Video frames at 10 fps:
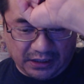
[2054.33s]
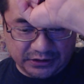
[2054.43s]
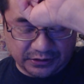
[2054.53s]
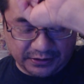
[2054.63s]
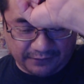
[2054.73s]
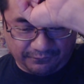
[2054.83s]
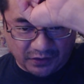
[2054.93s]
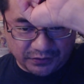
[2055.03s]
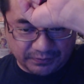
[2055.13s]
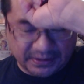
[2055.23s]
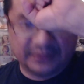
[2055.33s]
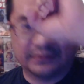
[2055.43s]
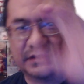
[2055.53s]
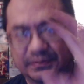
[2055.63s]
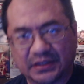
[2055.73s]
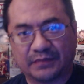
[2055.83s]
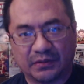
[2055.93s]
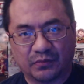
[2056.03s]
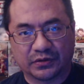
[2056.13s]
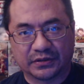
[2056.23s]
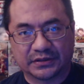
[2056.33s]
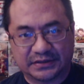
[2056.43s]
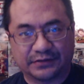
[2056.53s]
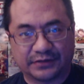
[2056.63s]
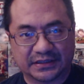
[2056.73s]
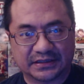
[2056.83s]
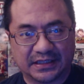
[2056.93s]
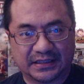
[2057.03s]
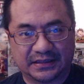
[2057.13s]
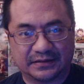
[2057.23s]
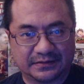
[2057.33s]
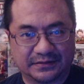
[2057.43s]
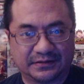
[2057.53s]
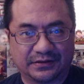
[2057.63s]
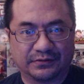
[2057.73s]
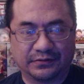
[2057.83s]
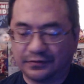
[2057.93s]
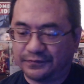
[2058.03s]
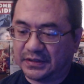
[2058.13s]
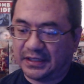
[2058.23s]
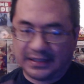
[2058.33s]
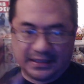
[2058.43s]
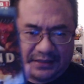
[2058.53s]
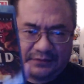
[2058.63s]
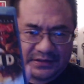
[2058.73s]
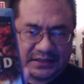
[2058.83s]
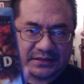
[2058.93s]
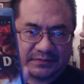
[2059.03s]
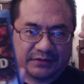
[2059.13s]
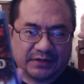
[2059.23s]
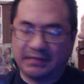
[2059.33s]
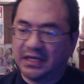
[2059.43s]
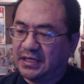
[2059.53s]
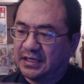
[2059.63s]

I shall not fail you again. You know, something a bit more serious, not, you know, goofy like that. Anyways, that's my gripe.